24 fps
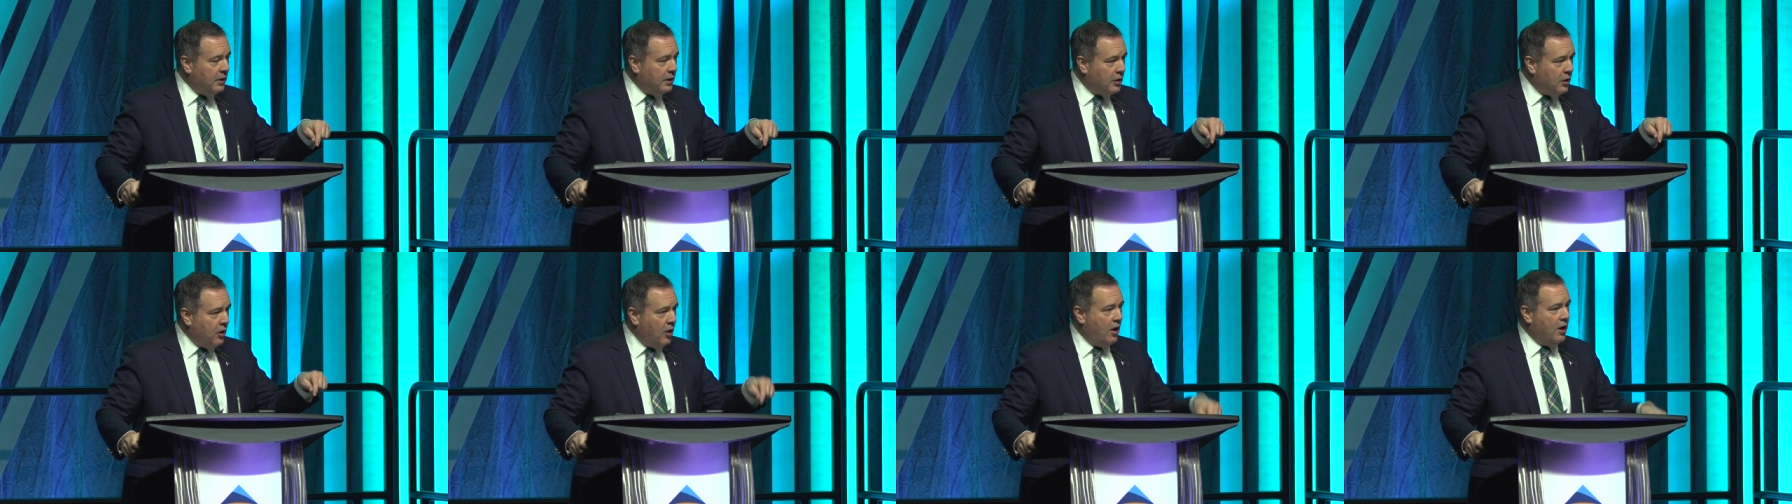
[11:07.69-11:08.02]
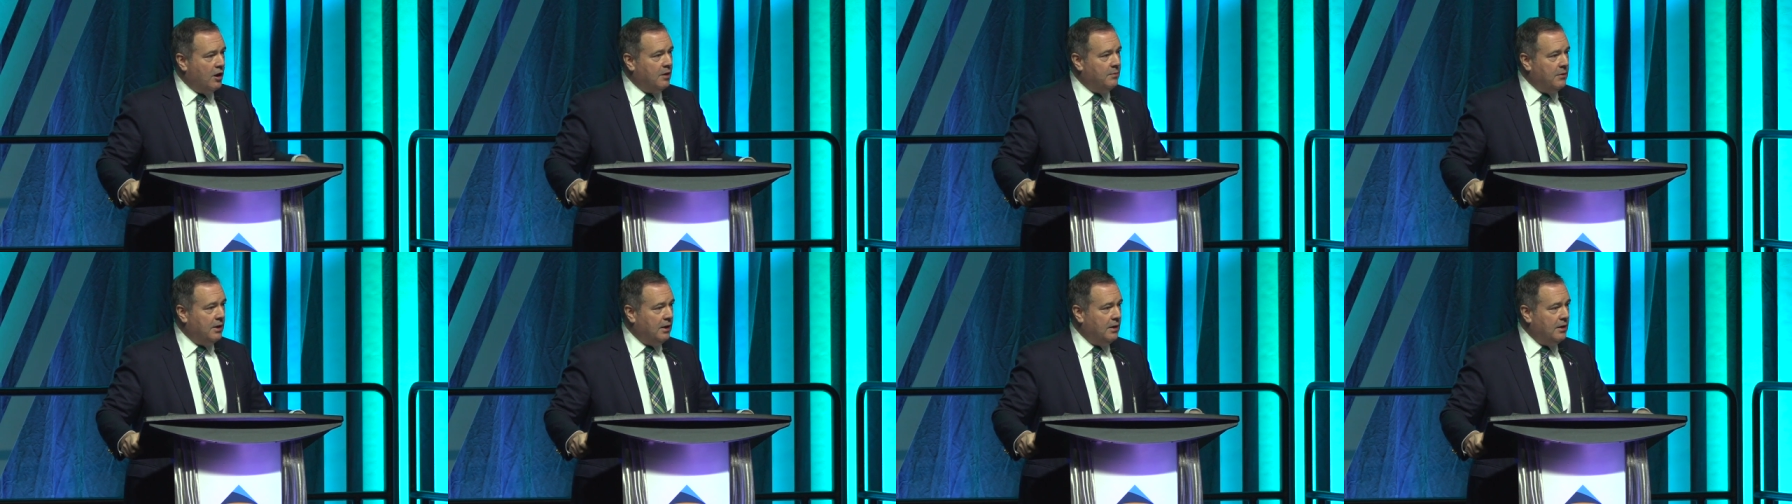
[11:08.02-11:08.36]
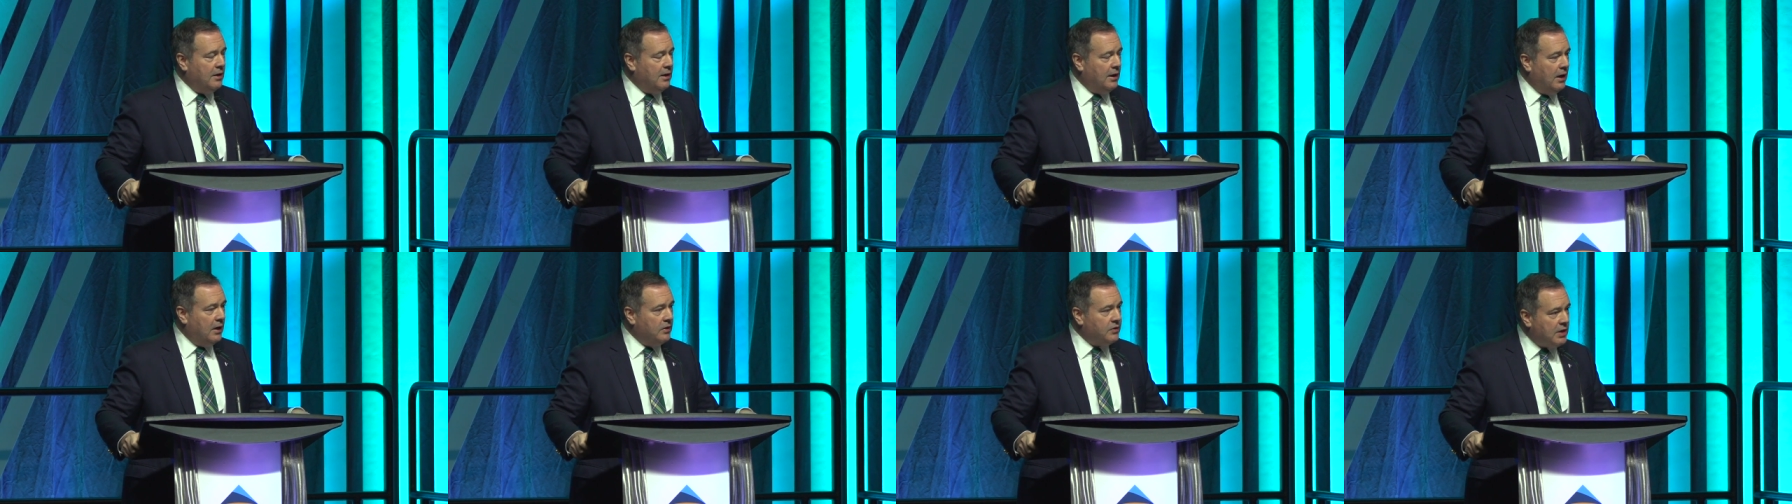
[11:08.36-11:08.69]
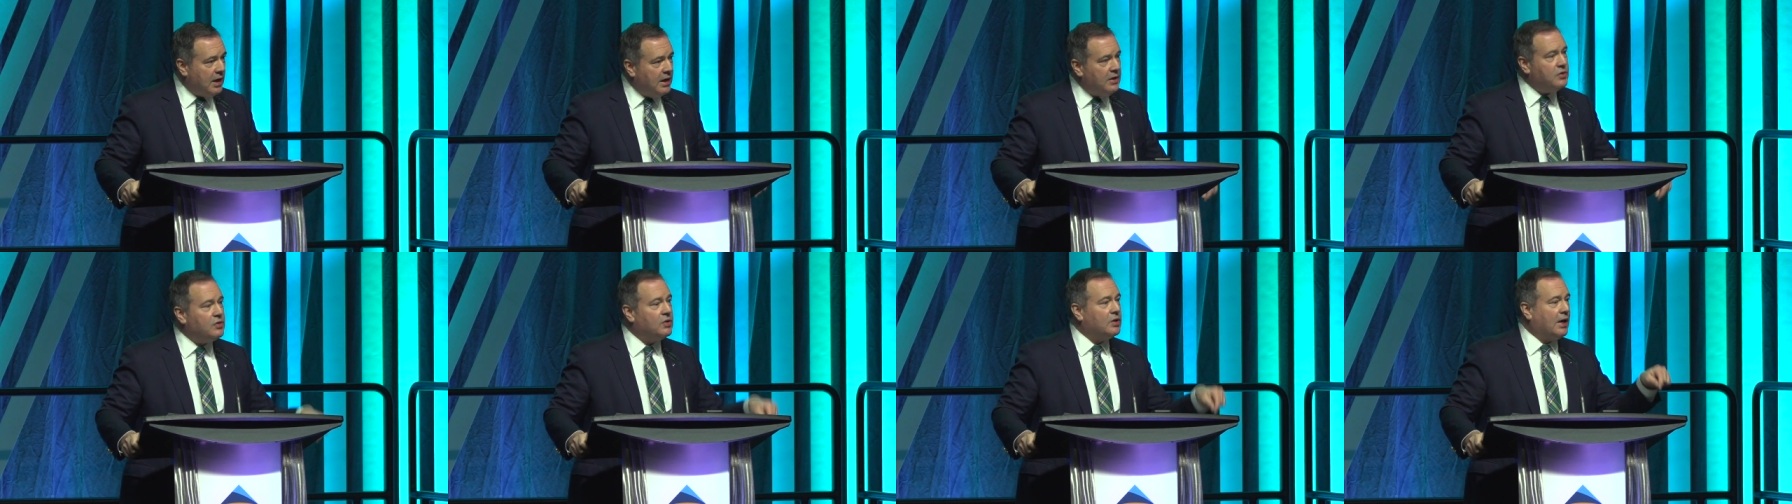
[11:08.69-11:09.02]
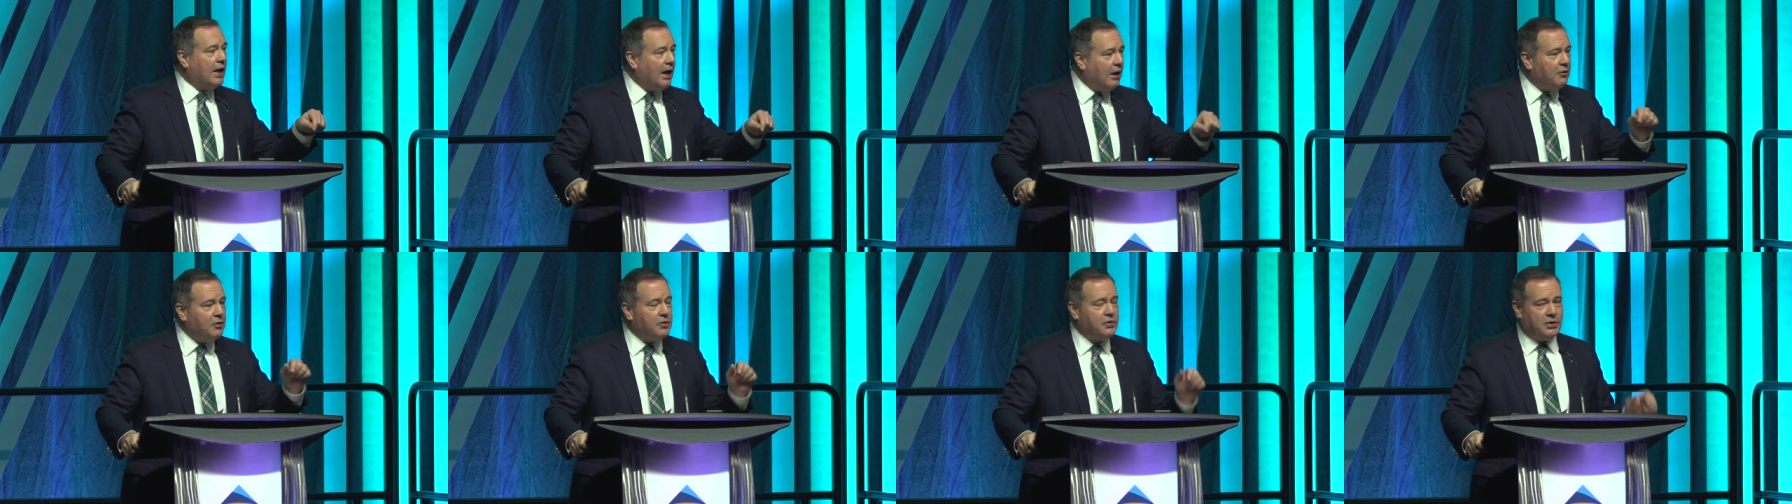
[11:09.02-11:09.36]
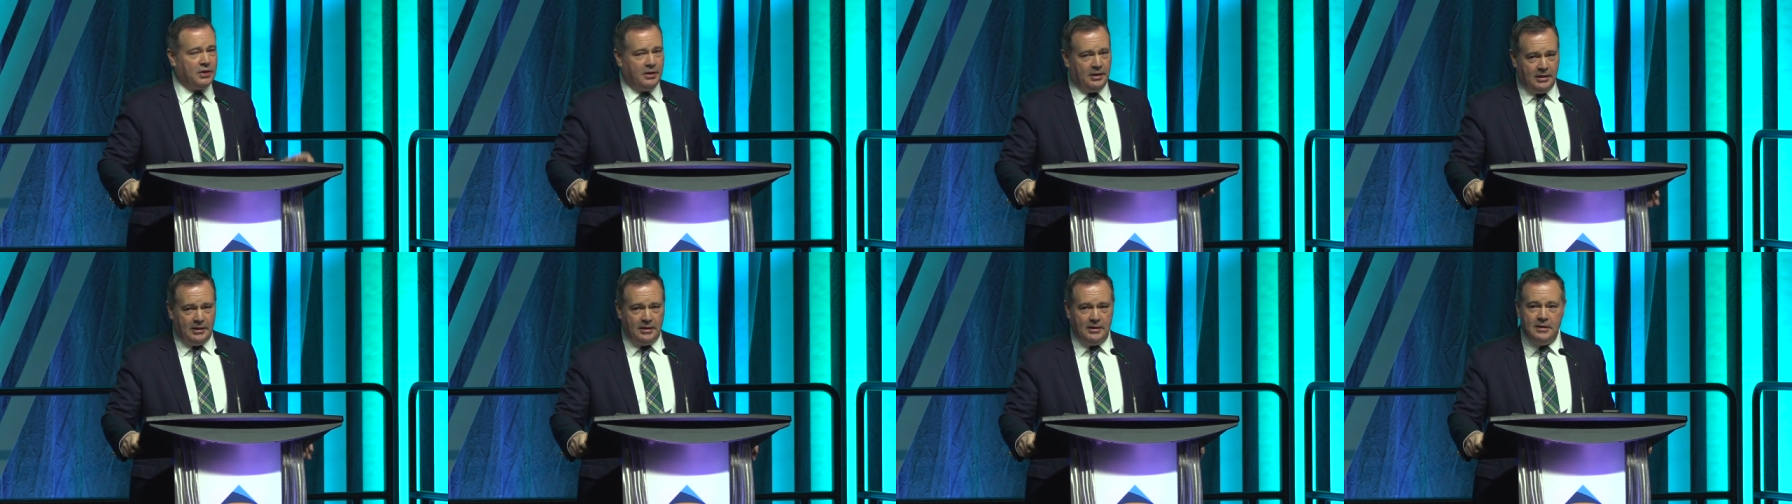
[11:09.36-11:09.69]
economy is a
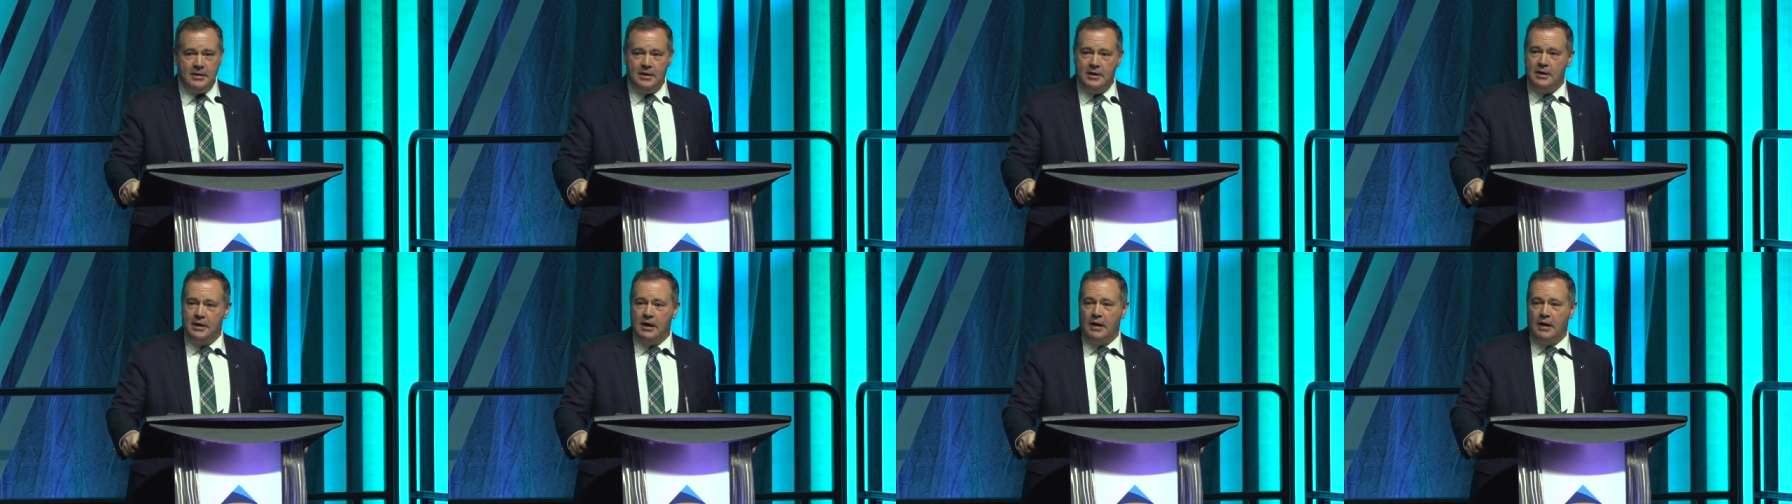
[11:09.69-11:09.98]
scarcity